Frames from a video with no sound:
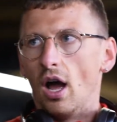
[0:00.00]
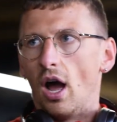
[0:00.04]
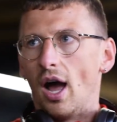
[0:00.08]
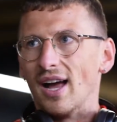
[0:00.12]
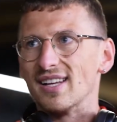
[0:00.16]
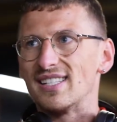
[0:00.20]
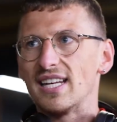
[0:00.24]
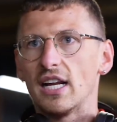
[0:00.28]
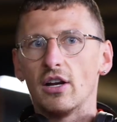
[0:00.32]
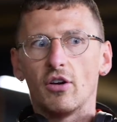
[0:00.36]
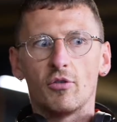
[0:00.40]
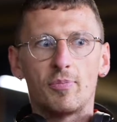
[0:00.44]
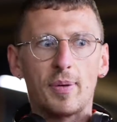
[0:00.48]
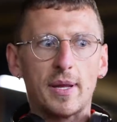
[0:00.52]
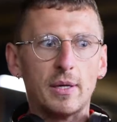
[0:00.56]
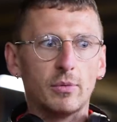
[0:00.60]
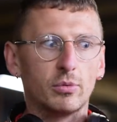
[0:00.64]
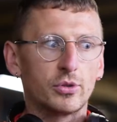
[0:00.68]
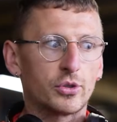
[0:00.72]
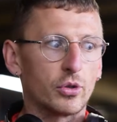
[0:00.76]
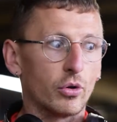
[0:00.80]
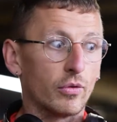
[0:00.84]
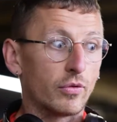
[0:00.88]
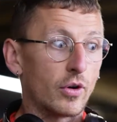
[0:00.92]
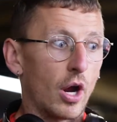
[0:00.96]
I see a lot of
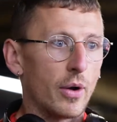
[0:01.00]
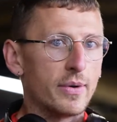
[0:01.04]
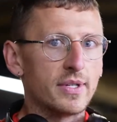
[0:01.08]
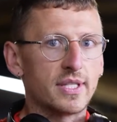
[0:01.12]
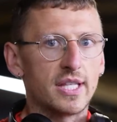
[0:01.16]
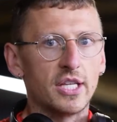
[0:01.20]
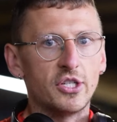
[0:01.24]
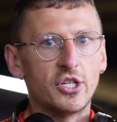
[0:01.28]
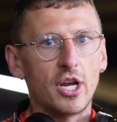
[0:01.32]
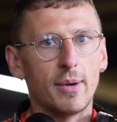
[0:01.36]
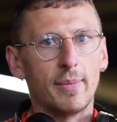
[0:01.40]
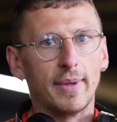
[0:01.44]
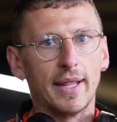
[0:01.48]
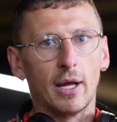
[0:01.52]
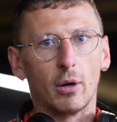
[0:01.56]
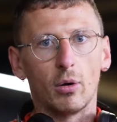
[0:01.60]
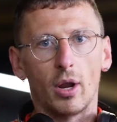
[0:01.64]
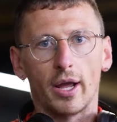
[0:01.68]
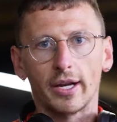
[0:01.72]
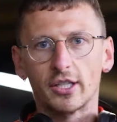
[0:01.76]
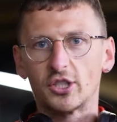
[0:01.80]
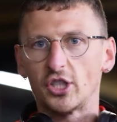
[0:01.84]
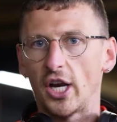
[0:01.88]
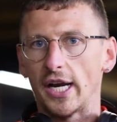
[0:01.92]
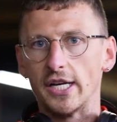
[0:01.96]
people sort of go into the gym and they'll
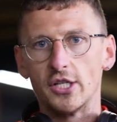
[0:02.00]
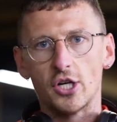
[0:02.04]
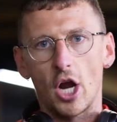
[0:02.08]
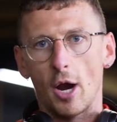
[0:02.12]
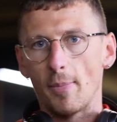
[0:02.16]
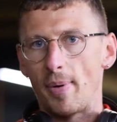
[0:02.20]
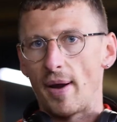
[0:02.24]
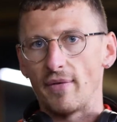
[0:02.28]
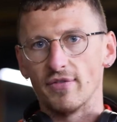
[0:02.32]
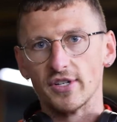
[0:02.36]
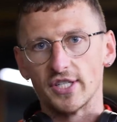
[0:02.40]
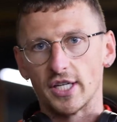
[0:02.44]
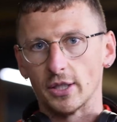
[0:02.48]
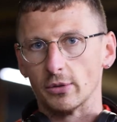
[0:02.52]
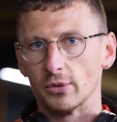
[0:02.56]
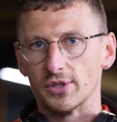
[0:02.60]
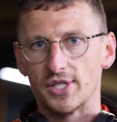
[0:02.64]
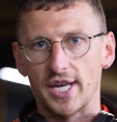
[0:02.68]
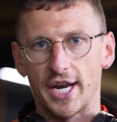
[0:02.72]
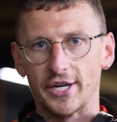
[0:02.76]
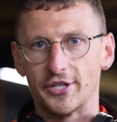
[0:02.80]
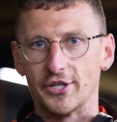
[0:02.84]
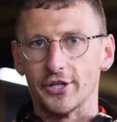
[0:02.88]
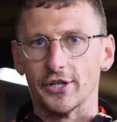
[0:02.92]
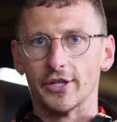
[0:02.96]
like change it up every single
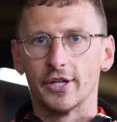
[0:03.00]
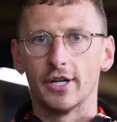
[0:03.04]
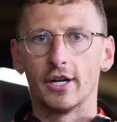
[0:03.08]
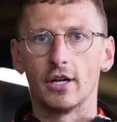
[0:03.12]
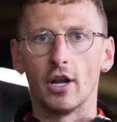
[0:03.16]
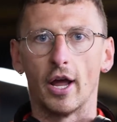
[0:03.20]
session.